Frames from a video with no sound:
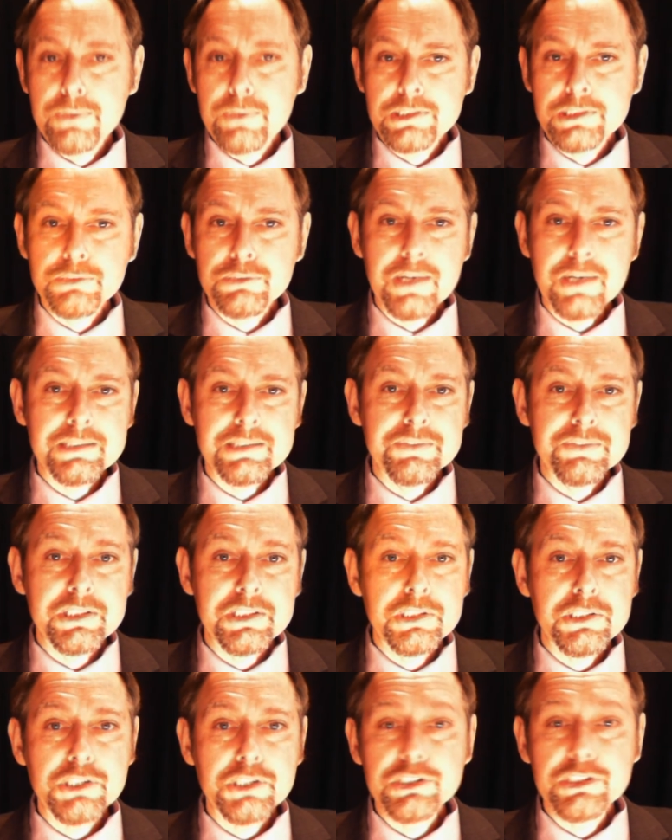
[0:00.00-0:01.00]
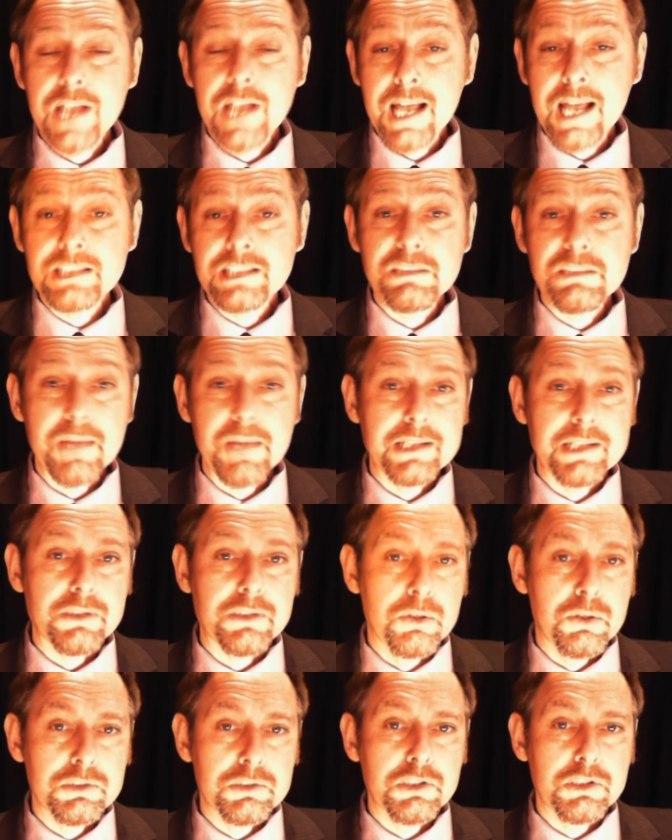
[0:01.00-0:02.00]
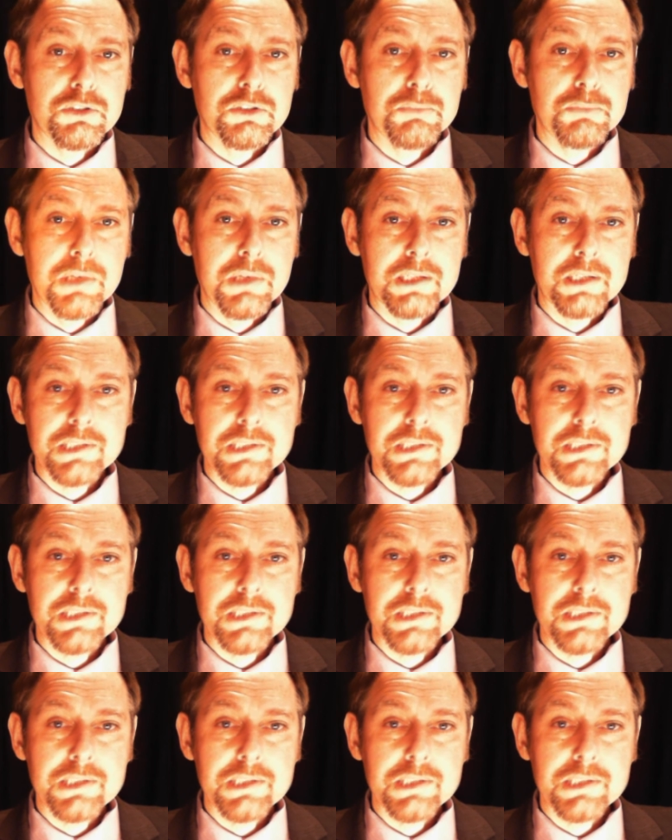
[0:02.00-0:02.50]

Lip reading: for interactive discussion and debate on Google+